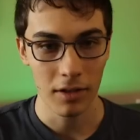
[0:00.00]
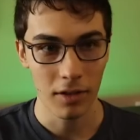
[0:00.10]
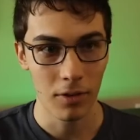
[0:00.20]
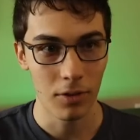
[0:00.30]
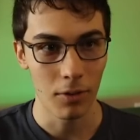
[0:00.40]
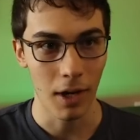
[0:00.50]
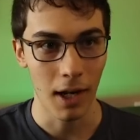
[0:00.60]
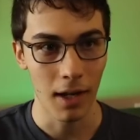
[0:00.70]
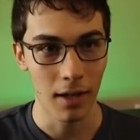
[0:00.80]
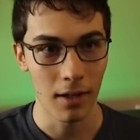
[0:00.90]
Let's go to our
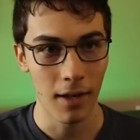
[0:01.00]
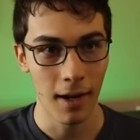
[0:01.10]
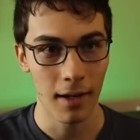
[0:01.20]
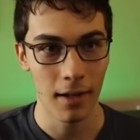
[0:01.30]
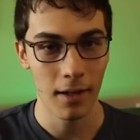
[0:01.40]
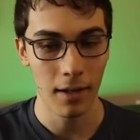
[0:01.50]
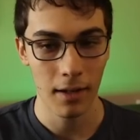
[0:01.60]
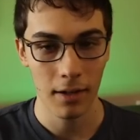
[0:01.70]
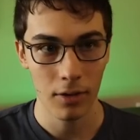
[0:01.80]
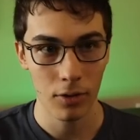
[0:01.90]
handy
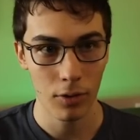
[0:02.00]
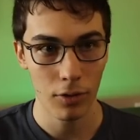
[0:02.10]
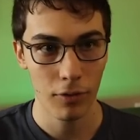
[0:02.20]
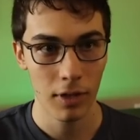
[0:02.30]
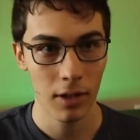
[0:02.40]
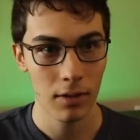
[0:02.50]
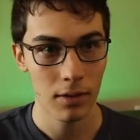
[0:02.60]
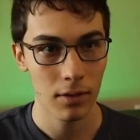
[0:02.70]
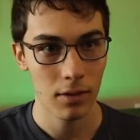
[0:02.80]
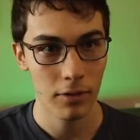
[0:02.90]
dandy Google friend,
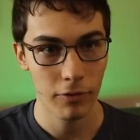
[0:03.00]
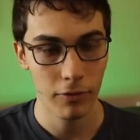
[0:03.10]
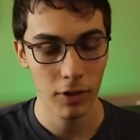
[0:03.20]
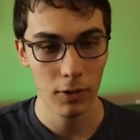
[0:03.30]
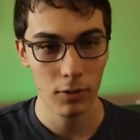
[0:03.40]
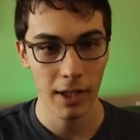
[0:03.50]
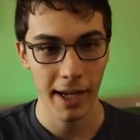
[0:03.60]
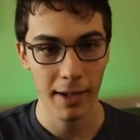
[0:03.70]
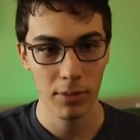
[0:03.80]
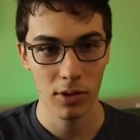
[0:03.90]
Vue
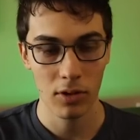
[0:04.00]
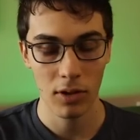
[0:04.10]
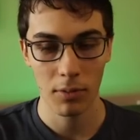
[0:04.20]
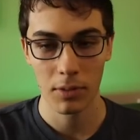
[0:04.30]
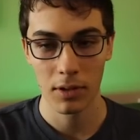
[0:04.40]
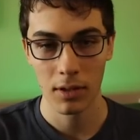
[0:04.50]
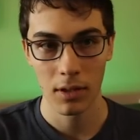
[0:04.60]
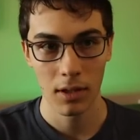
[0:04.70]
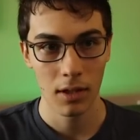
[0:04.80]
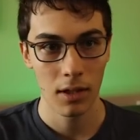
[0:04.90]
TypeScript
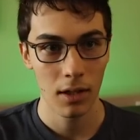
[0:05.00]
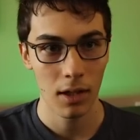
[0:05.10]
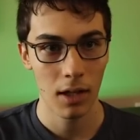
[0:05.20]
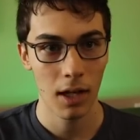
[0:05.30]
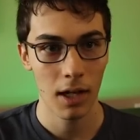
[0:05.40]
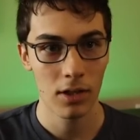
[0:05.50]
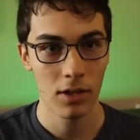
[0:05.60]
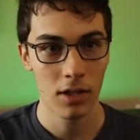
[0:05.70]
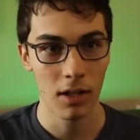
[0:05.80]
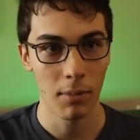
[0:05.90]

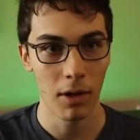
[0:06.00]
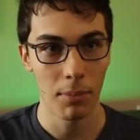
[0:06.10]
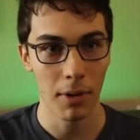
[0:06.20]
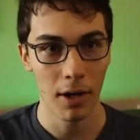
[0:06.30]
HTML